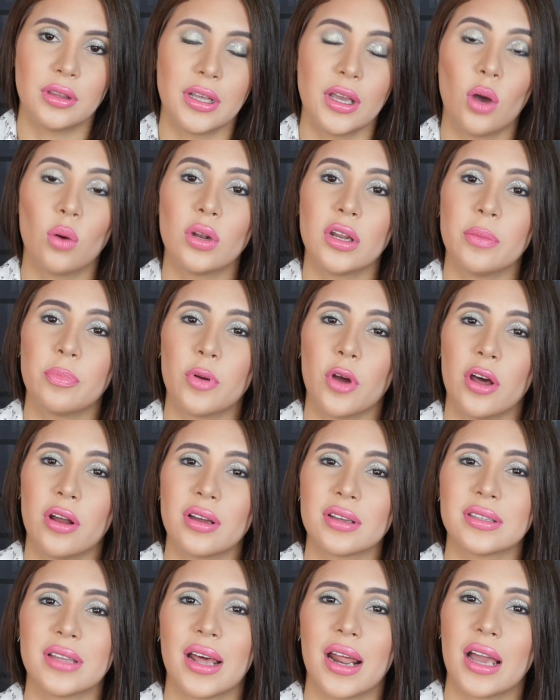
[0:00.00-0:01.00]
The only
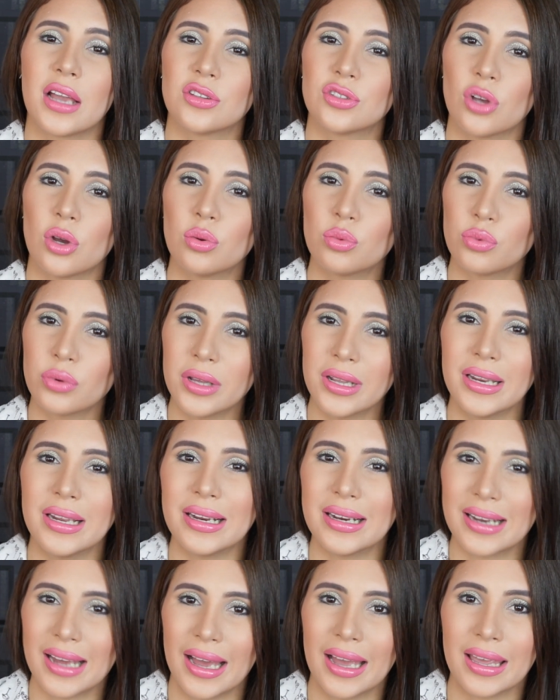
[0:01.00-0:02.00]
product that I don't
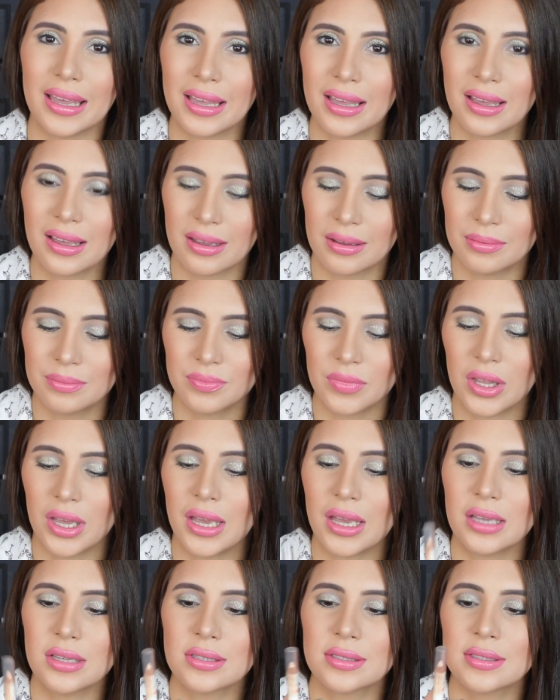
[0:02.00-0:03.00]
really like
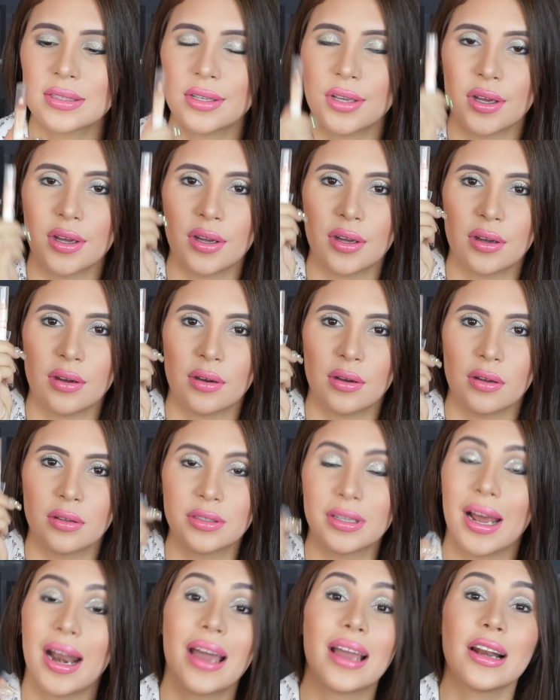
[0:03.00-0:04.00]
is the
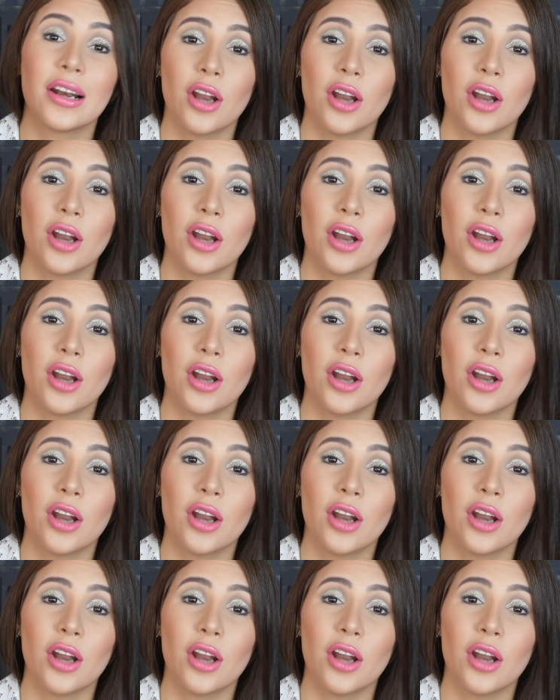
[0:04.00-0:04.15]
that I